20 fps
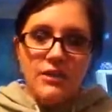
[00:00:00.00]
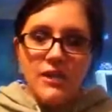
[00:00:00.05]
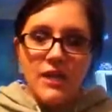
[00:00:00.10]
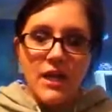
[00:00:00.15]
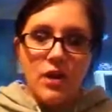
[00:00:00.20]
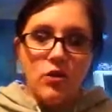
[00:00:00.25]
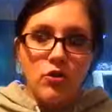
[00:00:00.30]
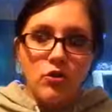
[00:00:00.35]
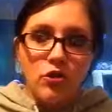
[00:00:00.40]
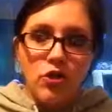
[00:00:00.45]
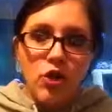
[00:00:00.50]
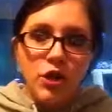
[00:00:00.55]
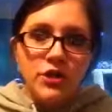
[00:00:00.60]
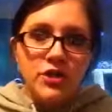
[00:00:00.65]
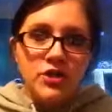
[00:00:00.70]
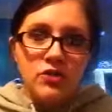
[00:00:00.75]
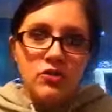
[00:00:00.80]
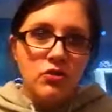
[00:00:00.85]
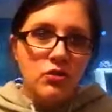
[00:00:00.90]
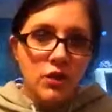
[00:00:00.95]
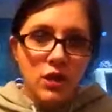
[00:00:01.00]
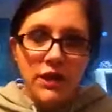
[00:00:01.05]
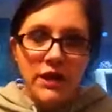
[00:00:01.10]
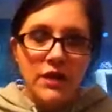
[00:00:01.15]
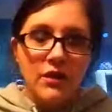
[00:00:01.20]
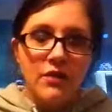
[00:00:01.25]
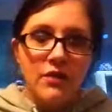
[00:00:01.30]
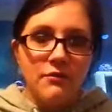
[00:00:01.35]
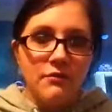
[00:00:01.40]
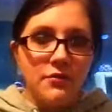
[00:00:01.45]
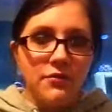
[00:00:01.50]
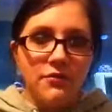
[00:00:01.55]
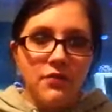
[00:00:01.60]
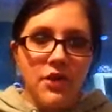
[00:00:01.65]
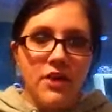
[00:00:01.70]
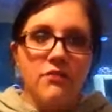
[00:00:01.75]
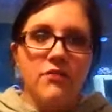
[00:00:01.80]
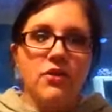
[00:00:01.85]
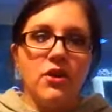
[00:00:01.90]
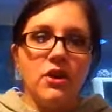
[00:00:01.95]
Like crystal clear of the
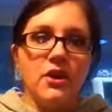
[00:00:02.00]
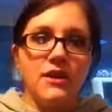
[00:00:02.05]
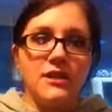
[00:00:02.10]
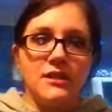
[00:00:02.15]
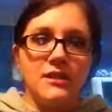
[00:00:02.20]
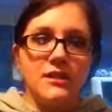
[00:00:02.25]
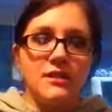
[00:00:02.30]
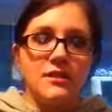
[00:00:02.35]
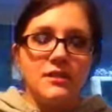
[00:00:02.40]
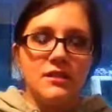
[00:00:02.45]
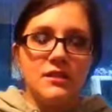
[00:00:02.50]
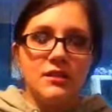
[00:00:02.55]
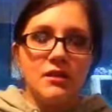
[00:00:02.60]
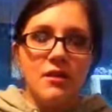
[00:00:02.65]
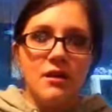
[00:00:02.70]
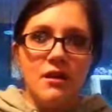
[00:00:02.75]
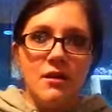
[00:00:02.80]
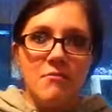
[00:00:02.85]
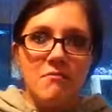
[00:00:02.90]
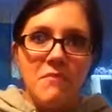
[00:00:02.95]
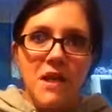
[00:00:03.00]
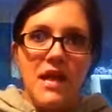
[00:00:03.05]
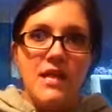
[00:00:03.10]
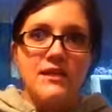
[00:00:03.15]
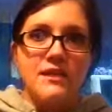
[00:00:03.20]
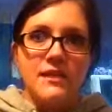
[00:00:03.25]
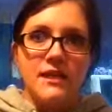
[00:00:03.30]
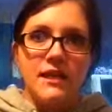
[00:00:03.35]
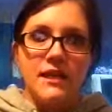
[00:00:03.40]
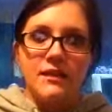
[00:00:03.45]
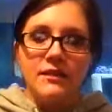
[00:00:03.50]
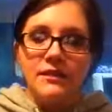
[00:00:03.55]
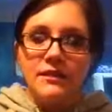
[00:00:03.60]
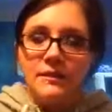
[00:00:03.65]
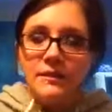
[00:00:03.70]
flavor. It's amazing.